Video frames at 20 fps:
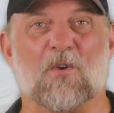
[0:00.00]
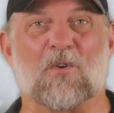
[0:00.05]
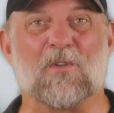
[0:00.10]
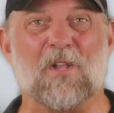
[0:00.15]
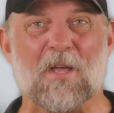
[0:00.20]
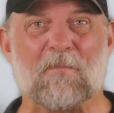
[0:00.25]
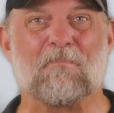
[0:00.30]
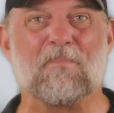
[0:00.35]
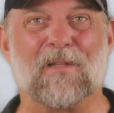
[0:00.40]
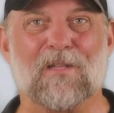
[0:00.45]

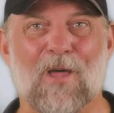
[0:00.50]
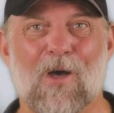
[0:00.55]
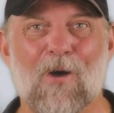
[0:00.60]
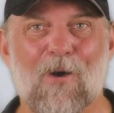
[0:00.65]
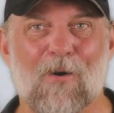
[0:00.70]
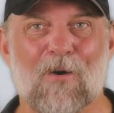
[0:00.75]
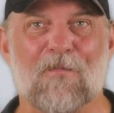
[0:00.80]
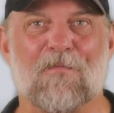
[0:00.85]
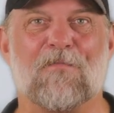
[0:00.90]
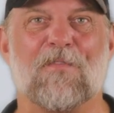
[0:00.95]
click
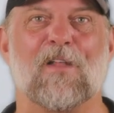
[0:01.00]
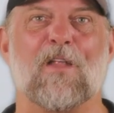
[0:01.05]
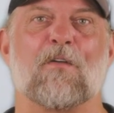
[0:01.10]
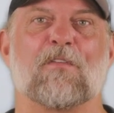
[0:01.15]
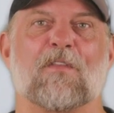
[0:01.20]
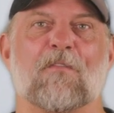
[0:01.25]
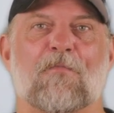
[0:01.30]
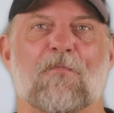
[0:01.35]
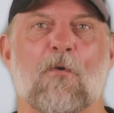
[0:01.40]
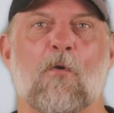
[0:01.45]
below and fill
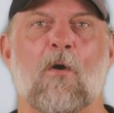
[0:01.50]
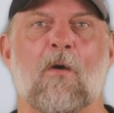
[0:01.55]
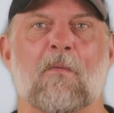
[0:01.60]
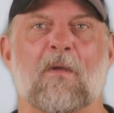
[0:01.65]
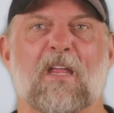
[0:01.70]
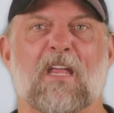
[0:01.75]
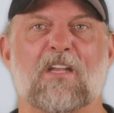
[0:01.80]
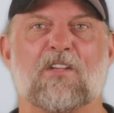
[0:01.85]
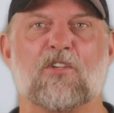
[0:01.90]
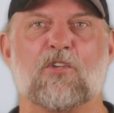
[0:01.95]
out the form
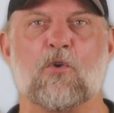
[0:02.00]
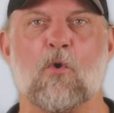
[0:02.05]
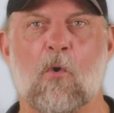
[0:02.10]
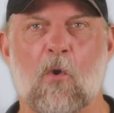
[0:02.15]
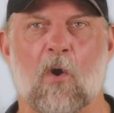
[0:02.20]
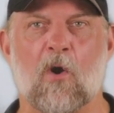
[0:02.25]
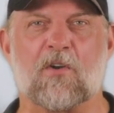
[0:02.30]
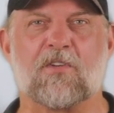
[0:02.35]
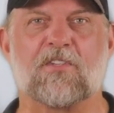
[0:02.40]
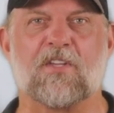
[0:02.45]
to get
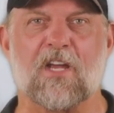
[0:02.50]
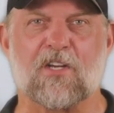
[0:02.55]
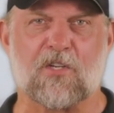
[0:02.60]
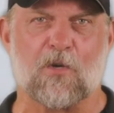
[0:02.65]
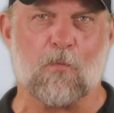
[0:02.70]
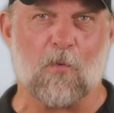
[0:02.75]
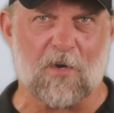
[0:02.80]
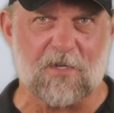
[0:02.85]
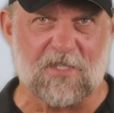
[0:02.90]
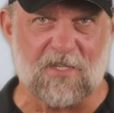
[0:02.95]
your
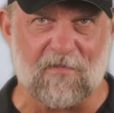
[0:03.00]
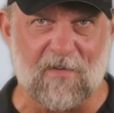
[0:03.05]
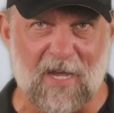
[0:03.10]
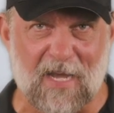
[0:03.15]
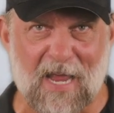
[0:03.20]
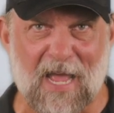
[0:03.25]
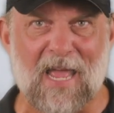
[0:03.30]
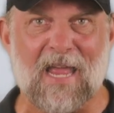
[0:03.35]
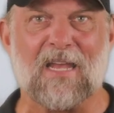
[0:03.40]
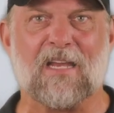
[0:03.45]
Section
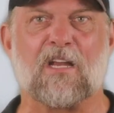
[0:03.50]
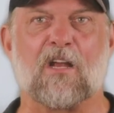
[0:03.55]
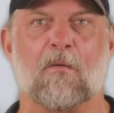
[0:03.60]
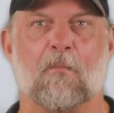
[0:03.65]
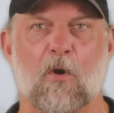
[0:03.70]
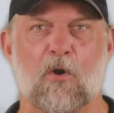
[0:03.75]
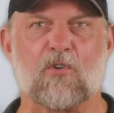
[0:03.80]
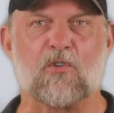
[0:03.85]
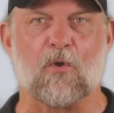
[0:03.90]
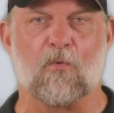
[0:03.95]
179
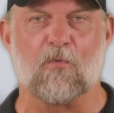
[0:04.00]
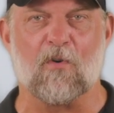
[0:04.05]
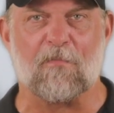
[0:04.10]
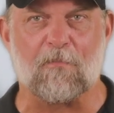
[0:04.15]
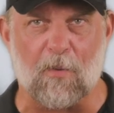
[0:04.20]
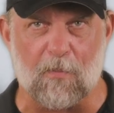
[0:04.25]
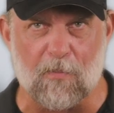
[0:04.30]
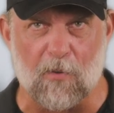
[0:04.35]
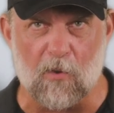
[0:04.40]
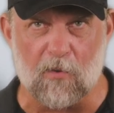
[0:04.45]
commercial roof
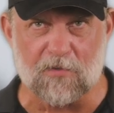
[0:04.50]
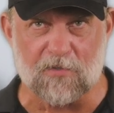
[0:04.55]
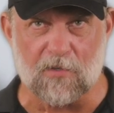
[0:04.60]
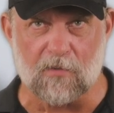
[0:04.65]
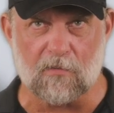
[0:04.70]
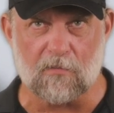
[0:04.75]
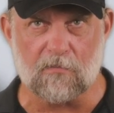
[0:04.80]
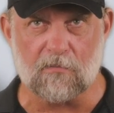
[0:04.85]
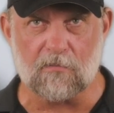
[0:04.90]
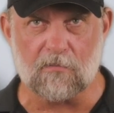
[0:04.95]
proposal.